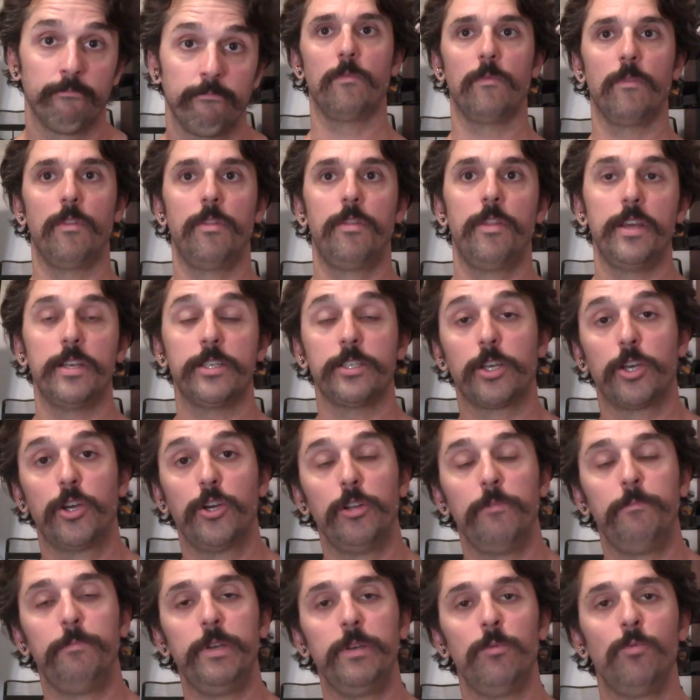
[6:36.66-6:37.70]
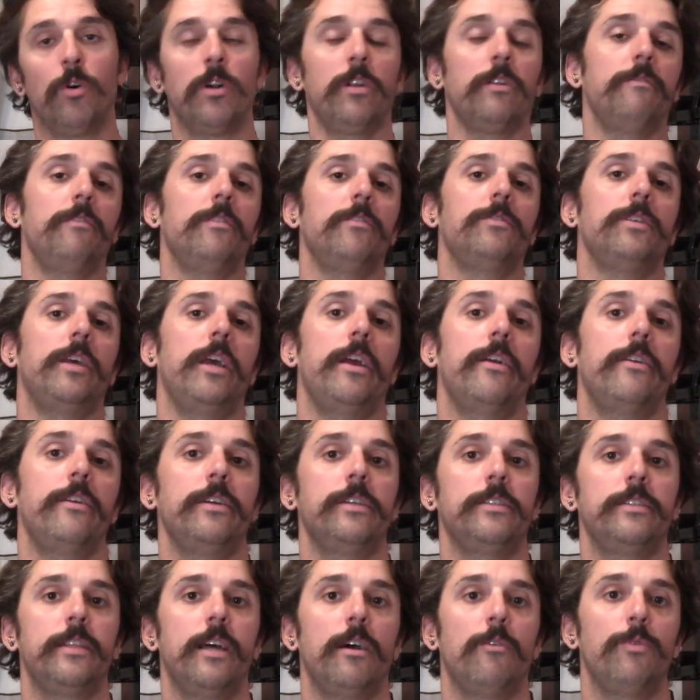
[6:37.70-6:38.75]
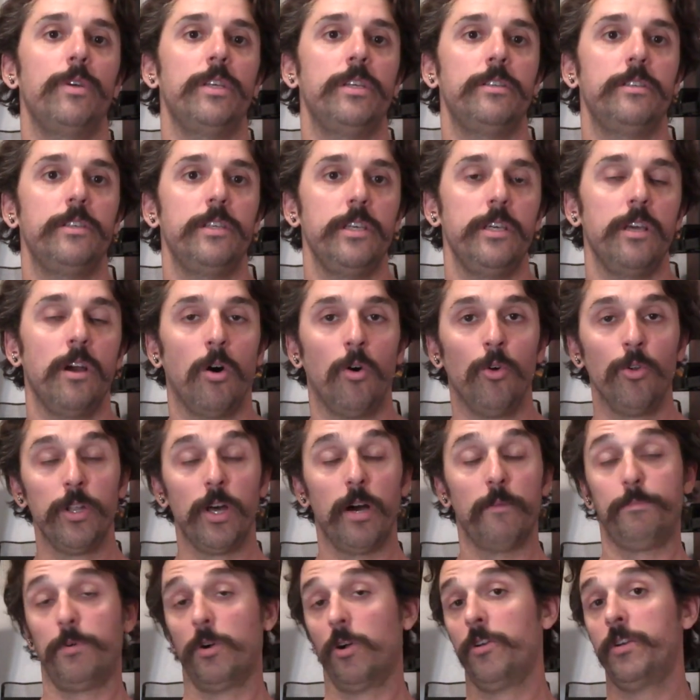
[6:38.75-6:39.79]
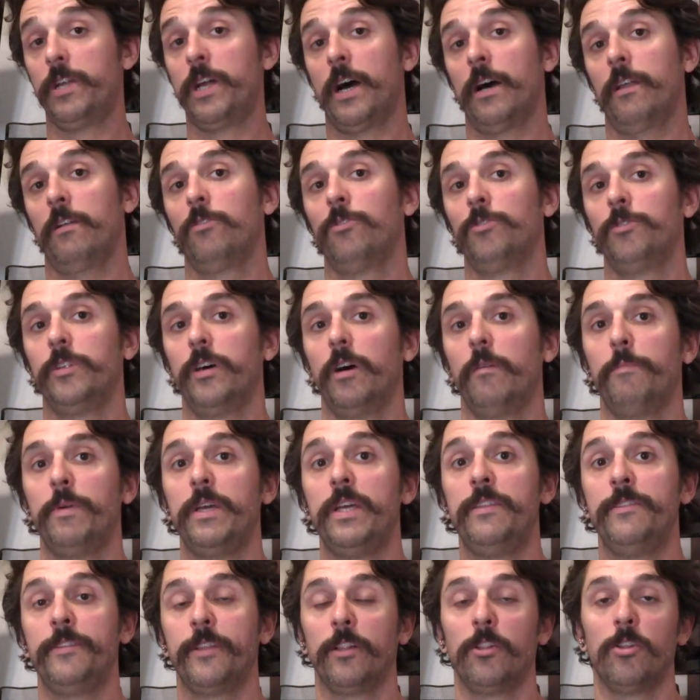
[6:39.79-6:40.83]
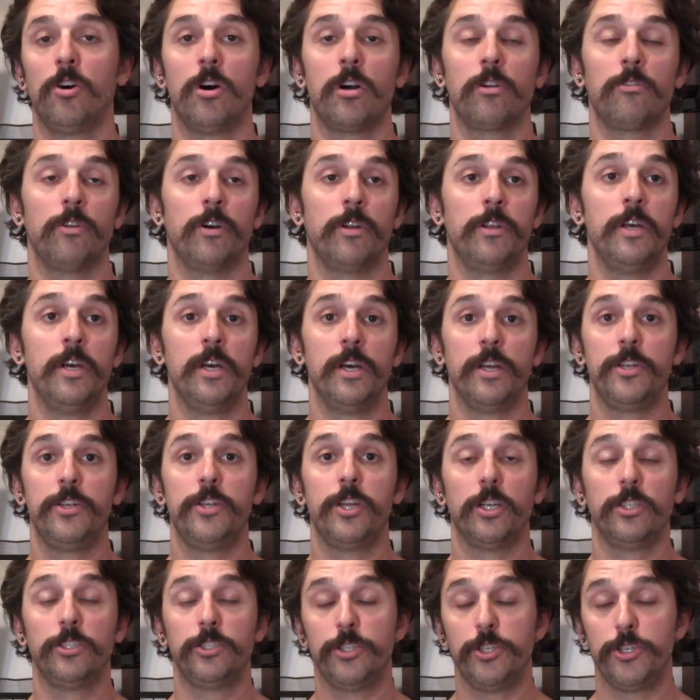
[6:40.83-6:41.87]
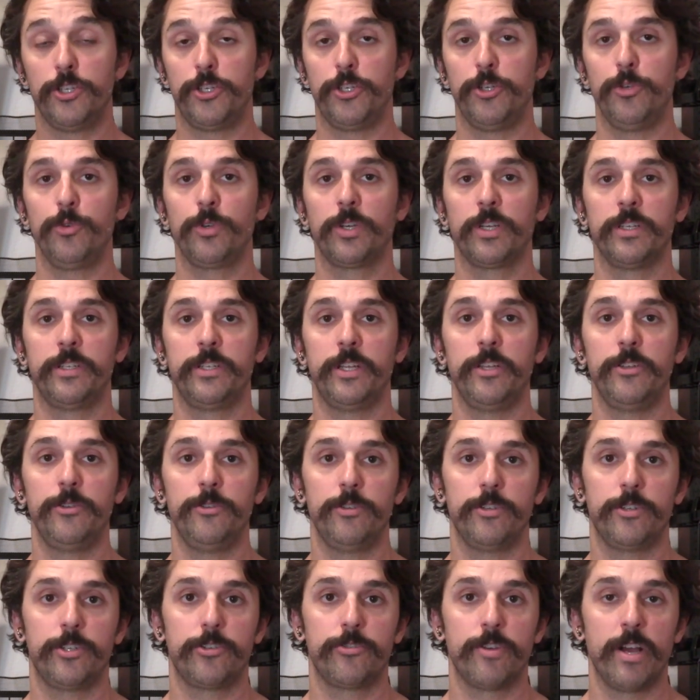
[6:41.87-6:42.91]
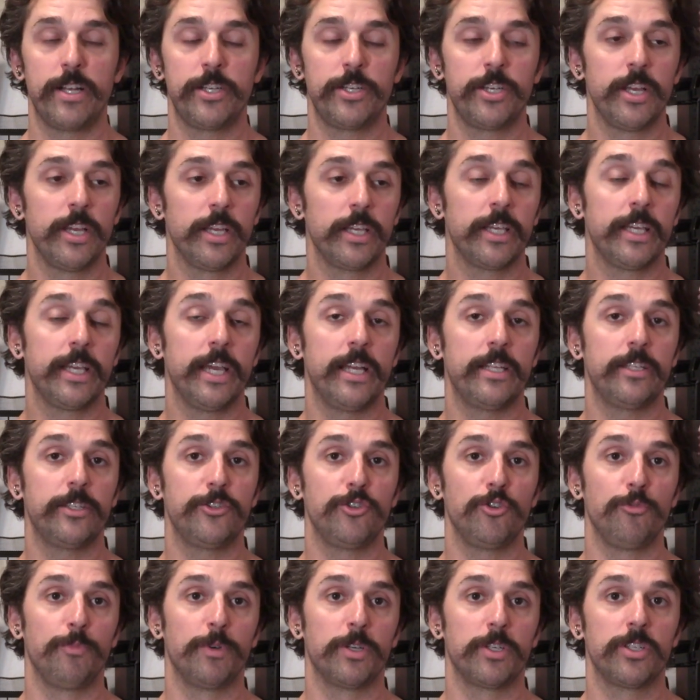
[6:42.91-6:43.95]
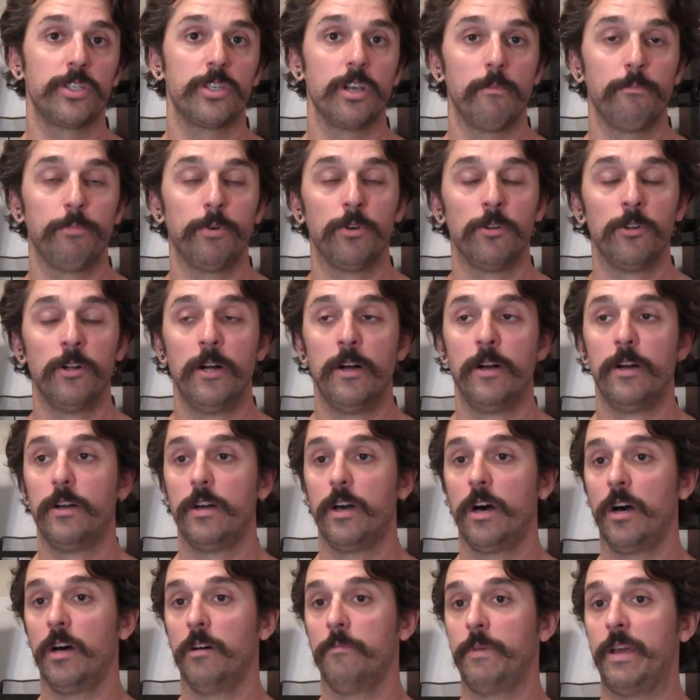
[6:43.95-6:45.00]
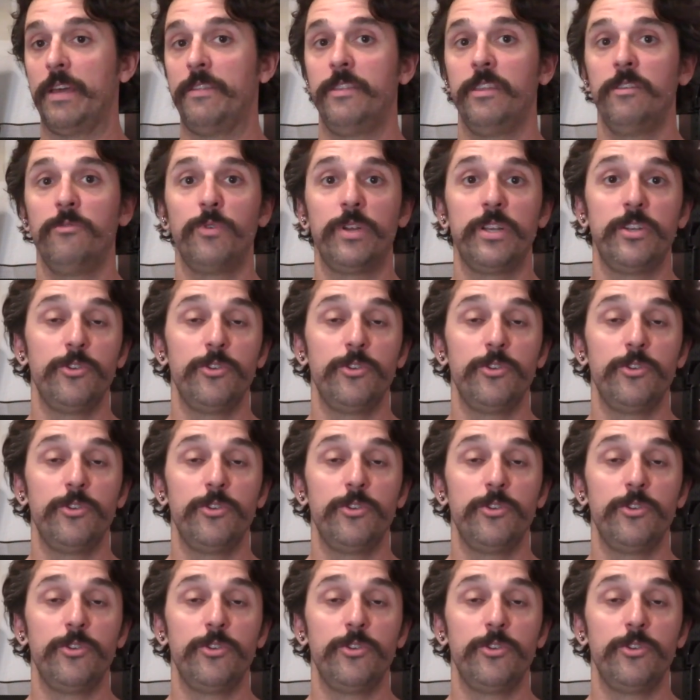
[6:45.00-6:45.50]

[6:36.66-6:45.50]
This could be one of those areas that we see hold up or not hold up in the long run. Does the shoe continue to stretch, get super supple, and then